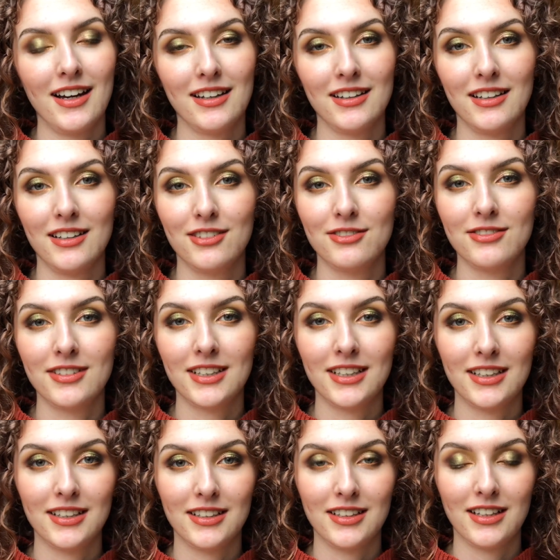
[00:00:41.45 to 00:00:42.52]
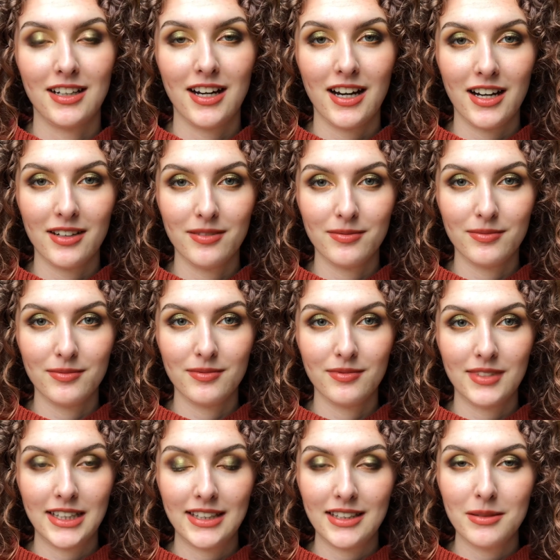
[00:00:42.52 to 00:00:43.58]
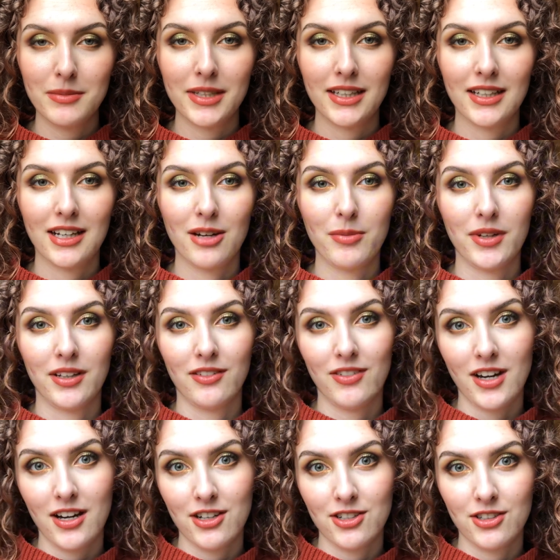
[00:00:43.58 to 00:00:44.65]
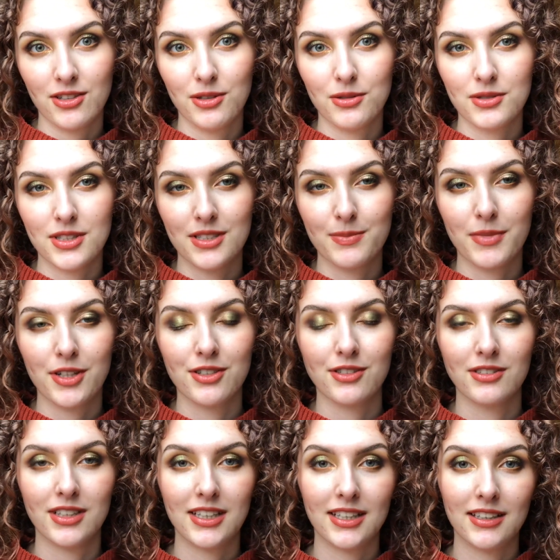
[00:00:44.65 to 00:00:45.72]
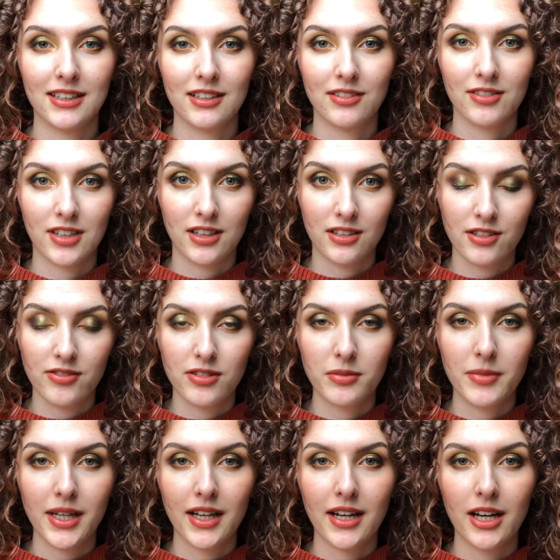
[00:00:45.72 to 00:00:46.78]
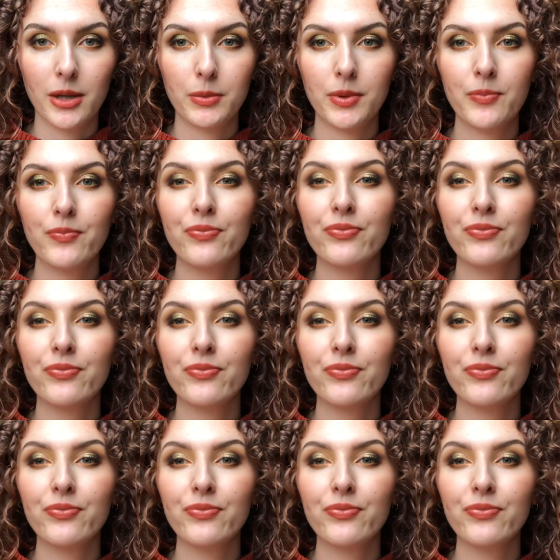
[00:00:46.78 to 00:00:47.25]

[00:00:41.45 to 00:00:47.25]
I love indie makeup, I love eyeshadows especially, and I love colorful makeup.